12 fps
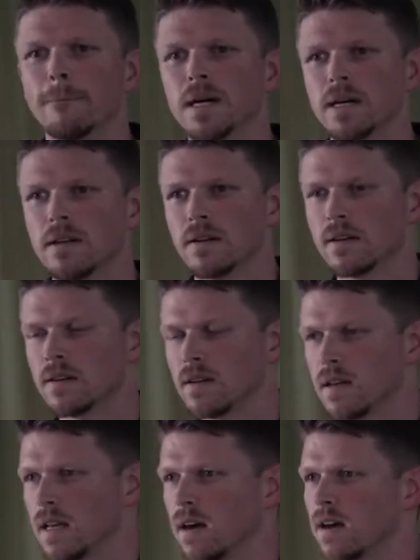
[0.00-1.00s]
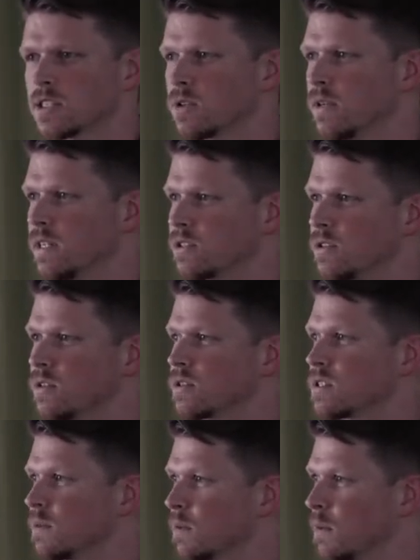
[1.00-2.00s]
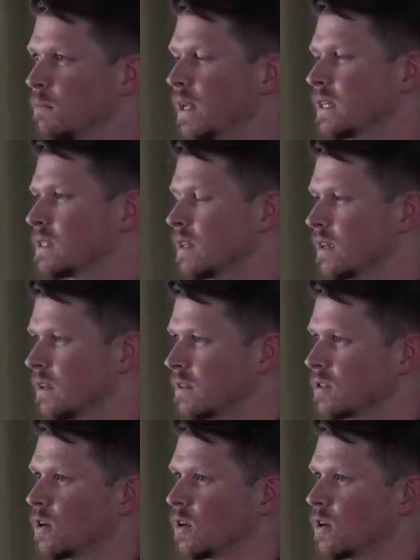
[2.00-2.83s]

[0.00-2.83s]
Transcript: but it also introduces some complexity.